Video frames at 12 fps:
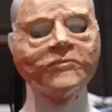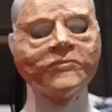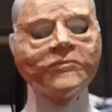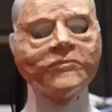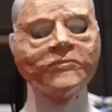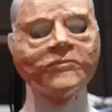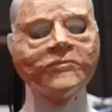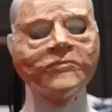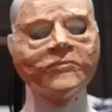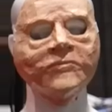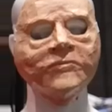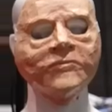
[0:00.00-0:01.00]

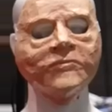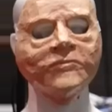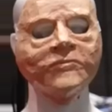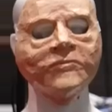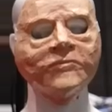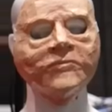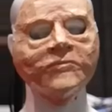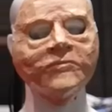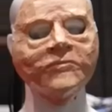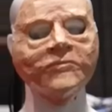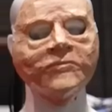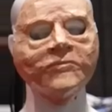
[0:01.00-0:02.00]

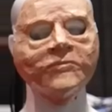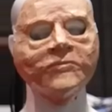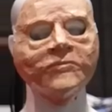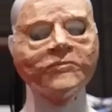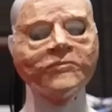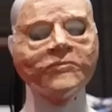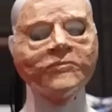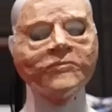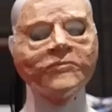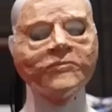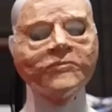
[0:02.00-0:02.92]
The person shown says nothing.